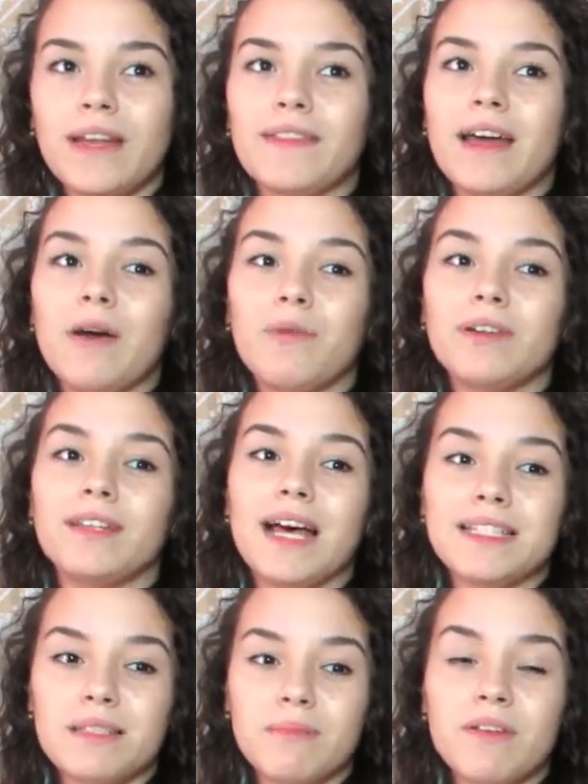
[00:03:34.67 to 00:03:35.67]
and that one
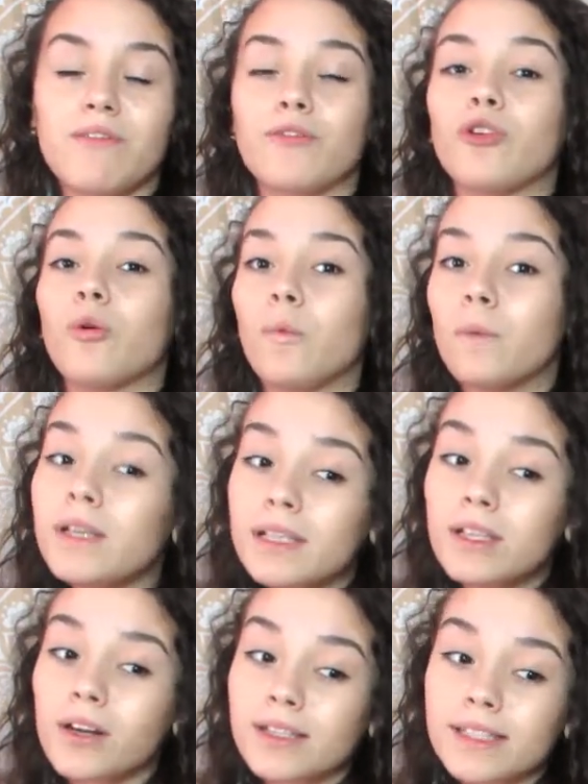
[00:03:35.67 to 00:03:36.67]
lasted me for a really
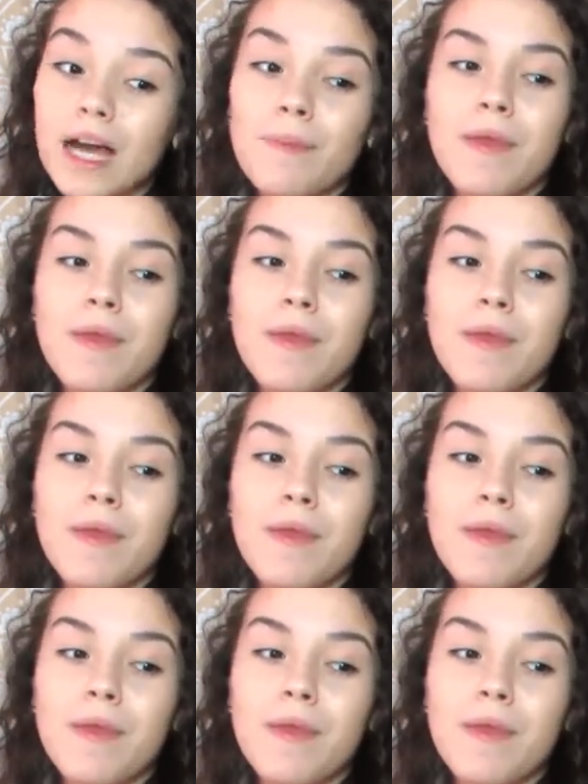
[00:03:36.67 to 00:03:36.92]
long time,